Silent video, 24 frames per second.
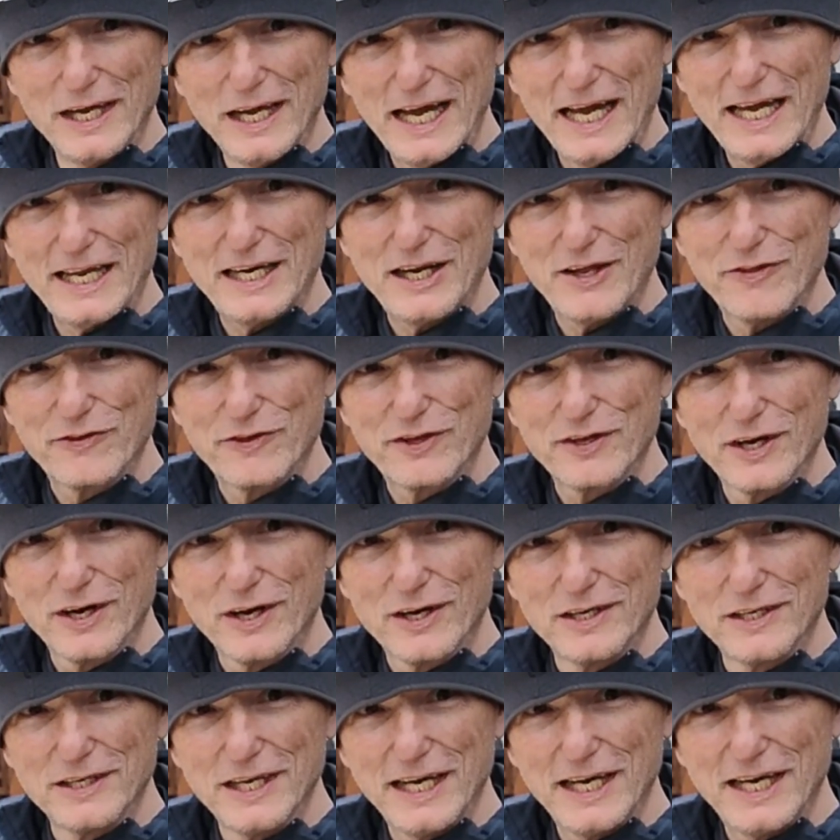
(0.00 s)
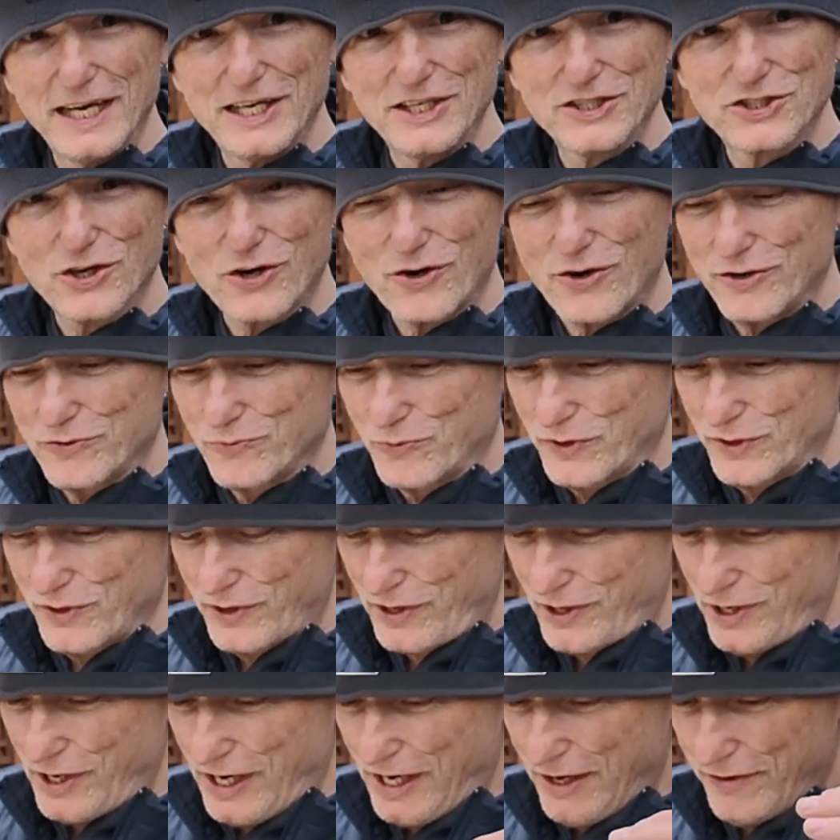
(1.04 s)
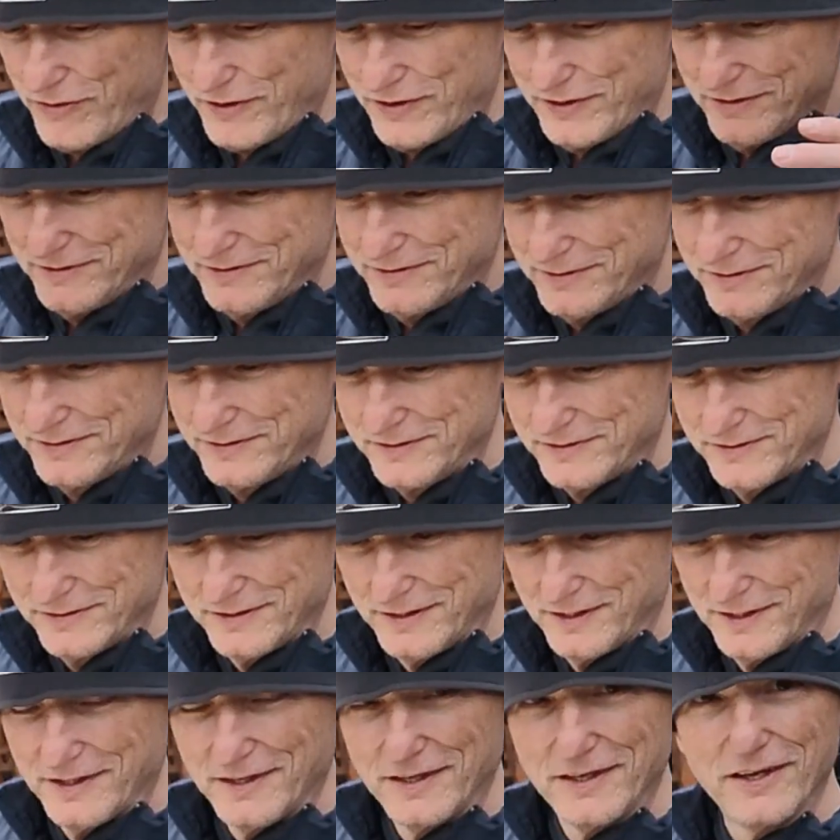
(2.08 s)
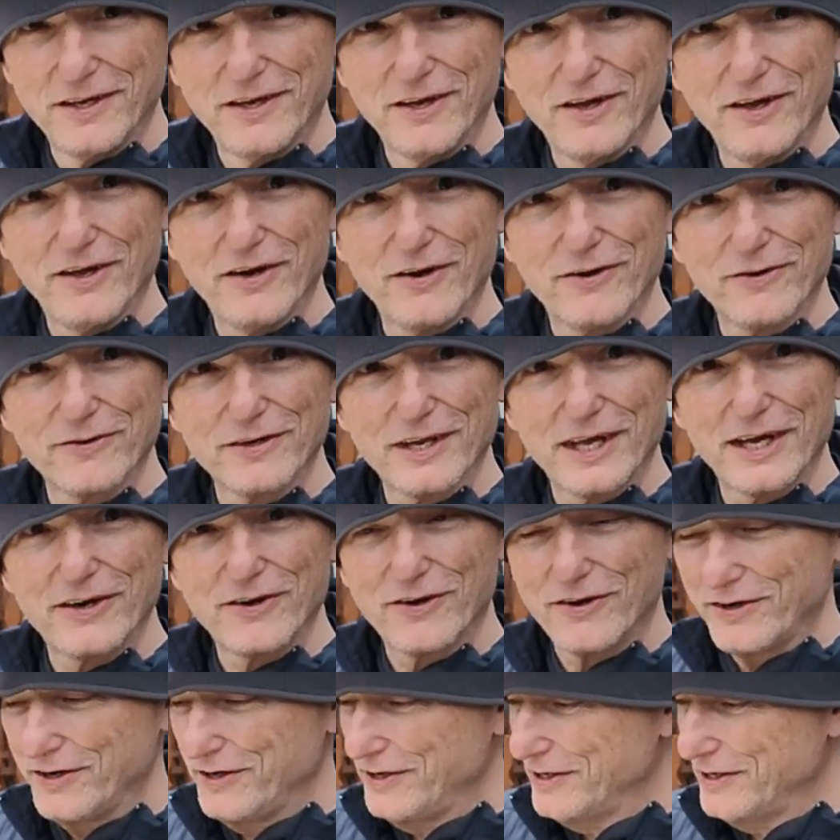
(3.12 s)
8-inch hardware cloth and land on